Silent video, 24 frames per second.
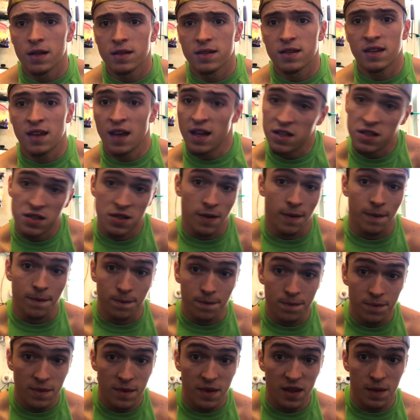to catch
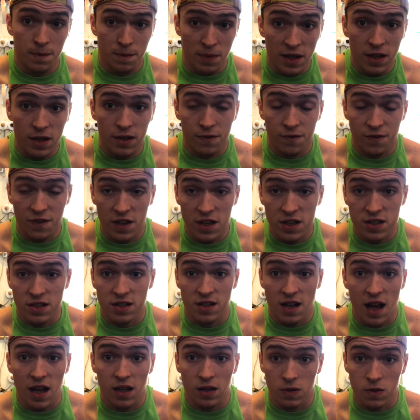some bigger fish
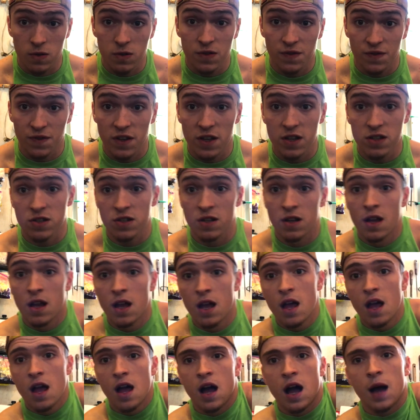and not lose fish,
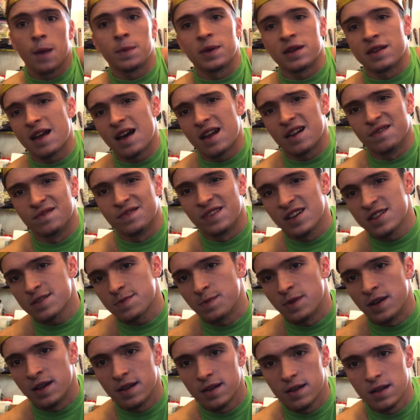I mean, that
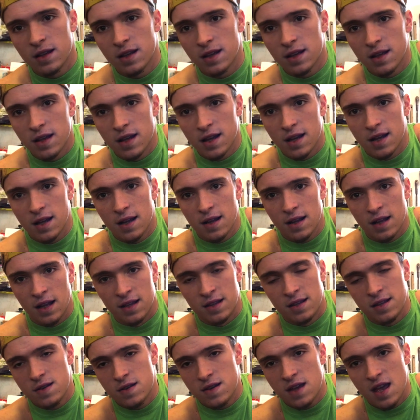investment,
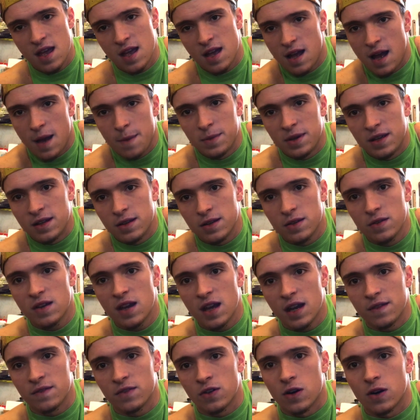like, you can't
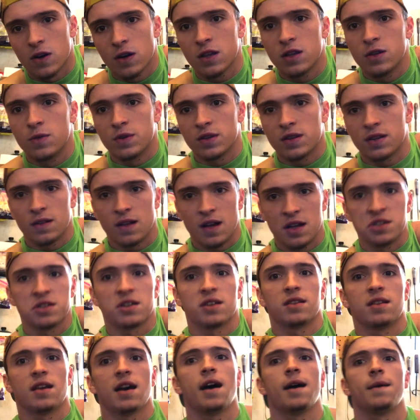even argue with the
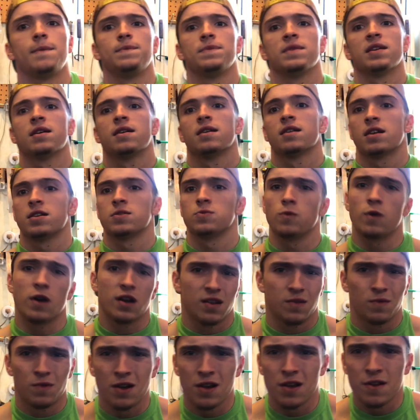logic of that. Because
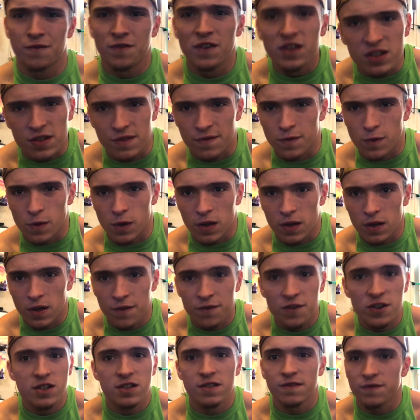what are you fishing for? You're
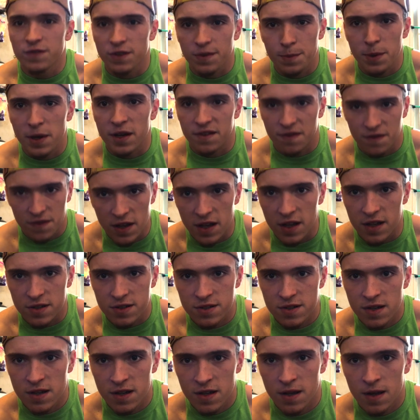fishing for big
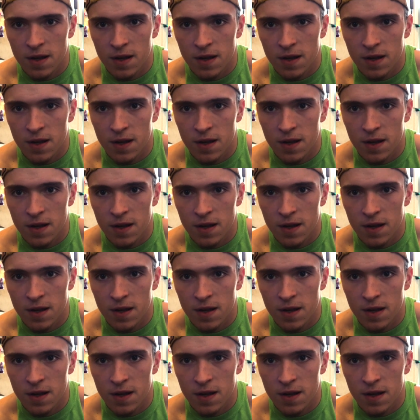fish.